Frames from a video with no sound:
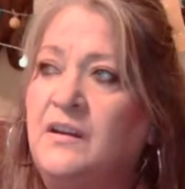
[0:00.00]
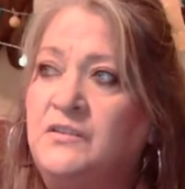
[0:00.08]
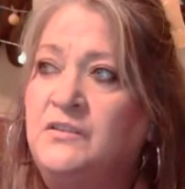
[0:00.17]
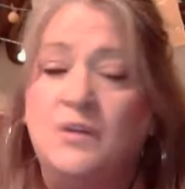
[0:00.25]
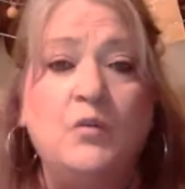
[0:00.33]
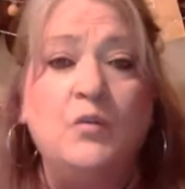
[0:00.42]

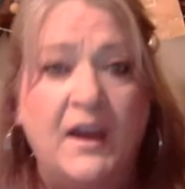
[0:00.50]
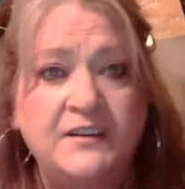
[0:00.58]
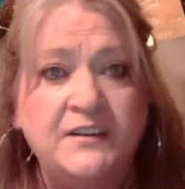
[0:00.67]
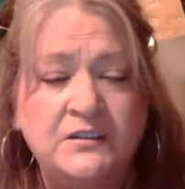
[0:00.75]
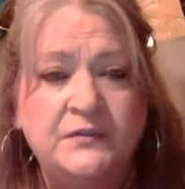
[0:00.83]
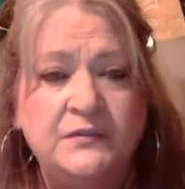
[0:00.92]
show
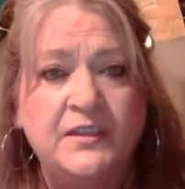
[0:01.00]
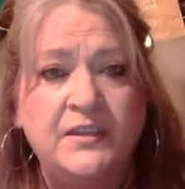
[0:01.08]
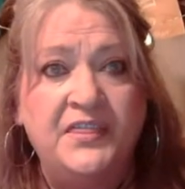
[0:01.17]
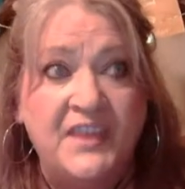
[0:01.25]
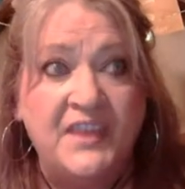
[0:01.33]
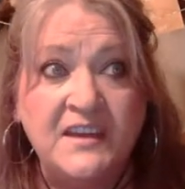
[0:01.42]
gratitude for
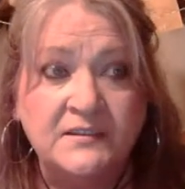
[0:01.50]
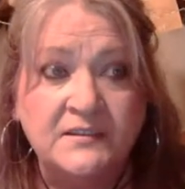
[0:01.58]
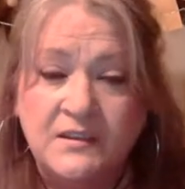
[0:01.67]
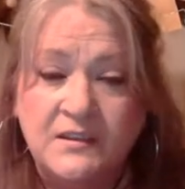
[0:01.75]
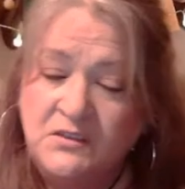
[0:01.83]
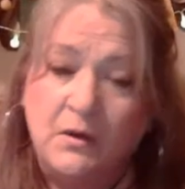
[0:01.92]
the things
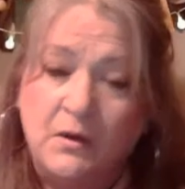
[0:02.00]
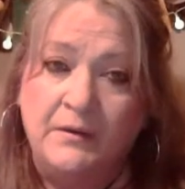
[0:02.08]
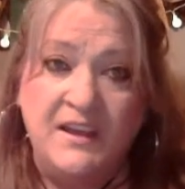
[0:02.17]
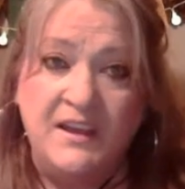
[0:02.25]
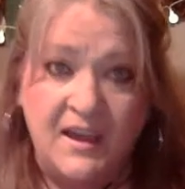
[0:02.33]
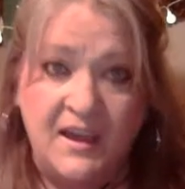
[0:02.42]
that you
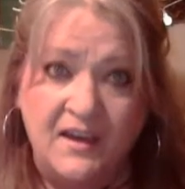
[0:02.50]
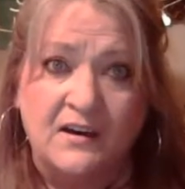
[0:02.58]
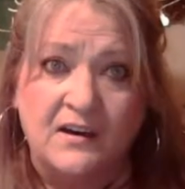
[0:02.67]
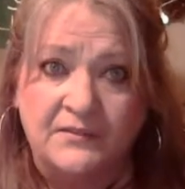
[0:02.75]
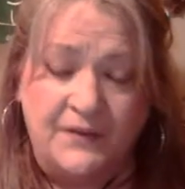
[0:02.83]
already have.